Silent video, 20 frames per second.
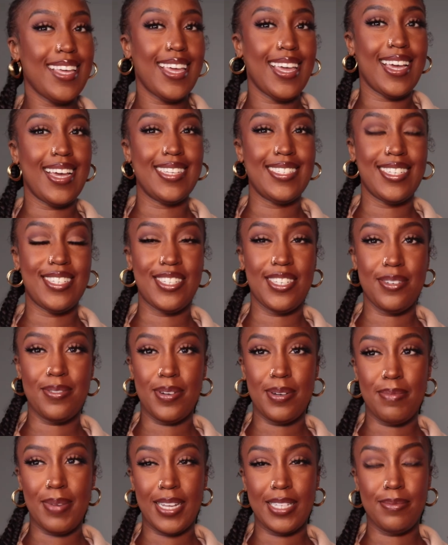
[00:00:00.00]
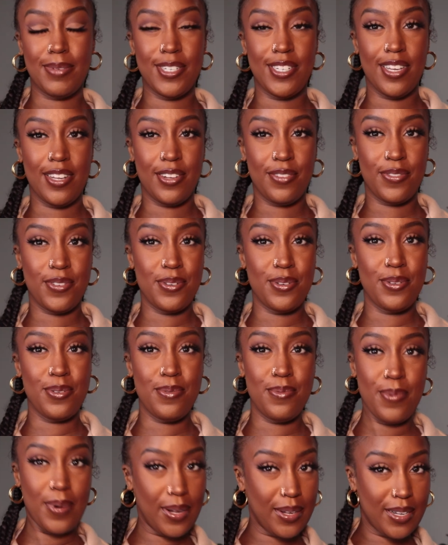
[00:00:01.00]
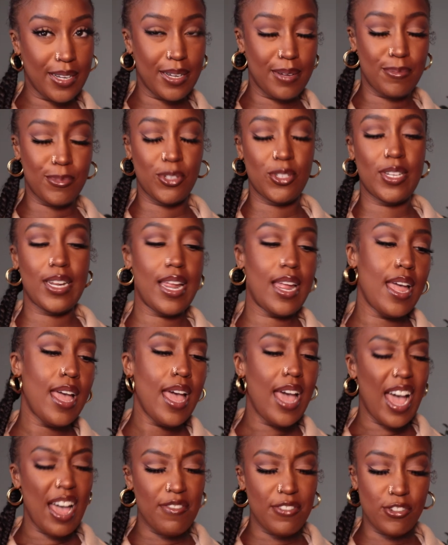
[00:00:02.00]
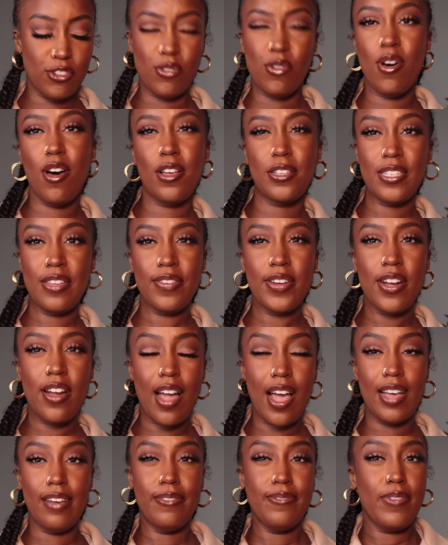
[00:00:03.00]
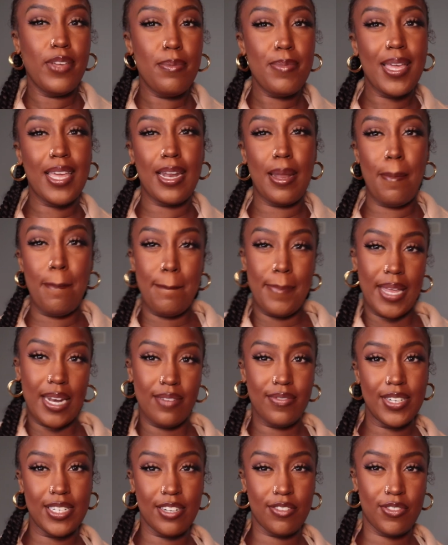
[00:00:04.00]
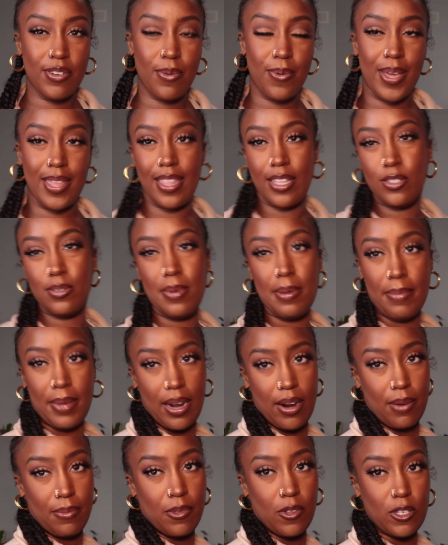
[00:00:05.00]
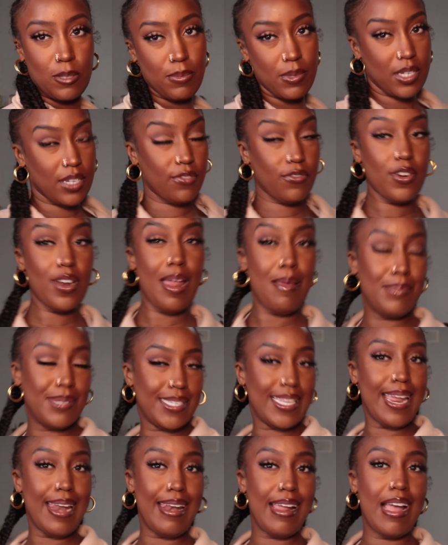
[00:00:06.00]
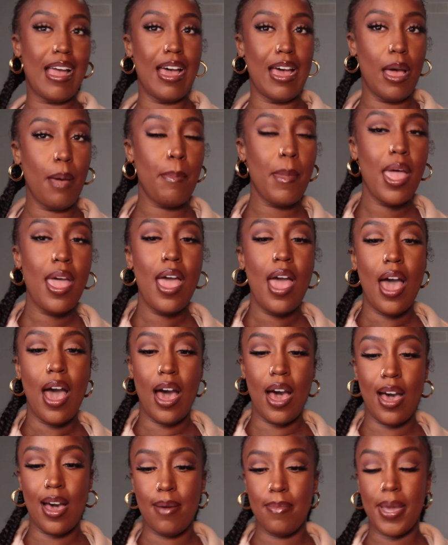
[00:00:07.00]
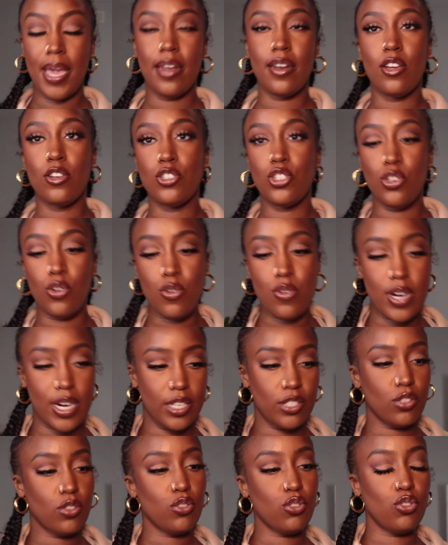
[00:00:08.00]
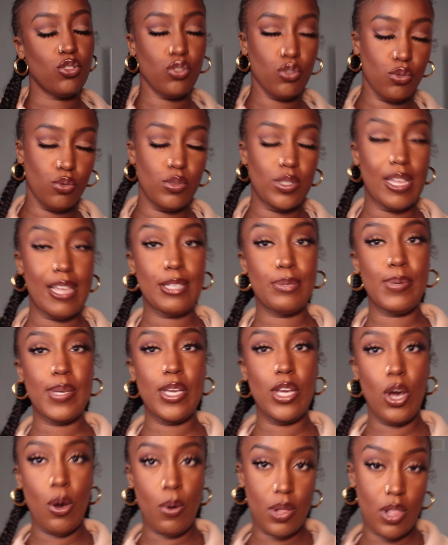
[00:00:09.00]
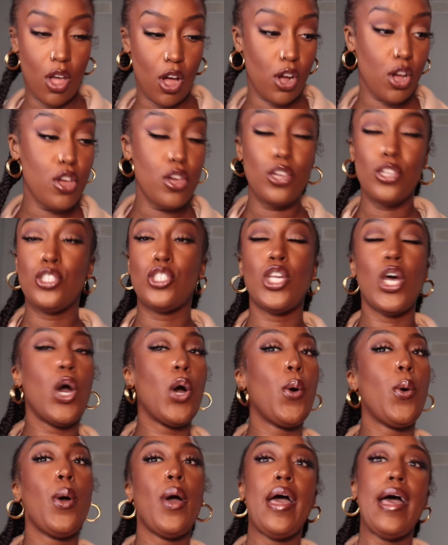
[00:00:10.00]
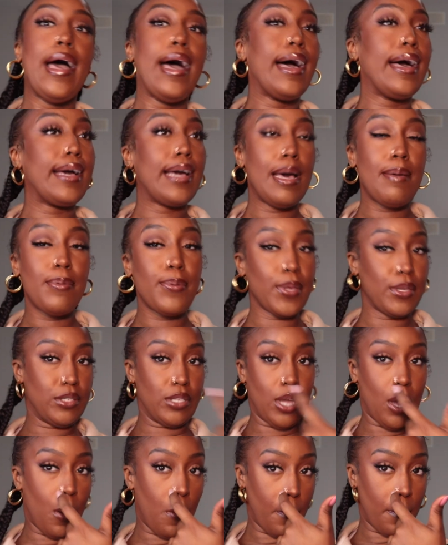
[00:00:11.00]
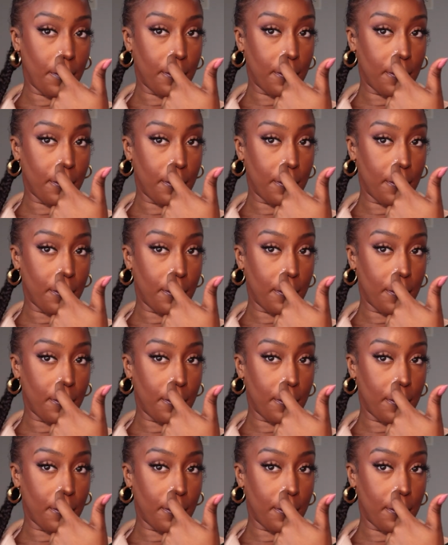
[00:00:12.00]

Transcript: Hey guys, Angie here. Welcome back to my channel. If you're new, welcome. So today I have a shoe haul, so I figured I'll film it in a bit of a different way. That's why my background looks a bit different. I'm standing up, um, and I'll show you guys the shoes as we go along. So a couple weeks ago,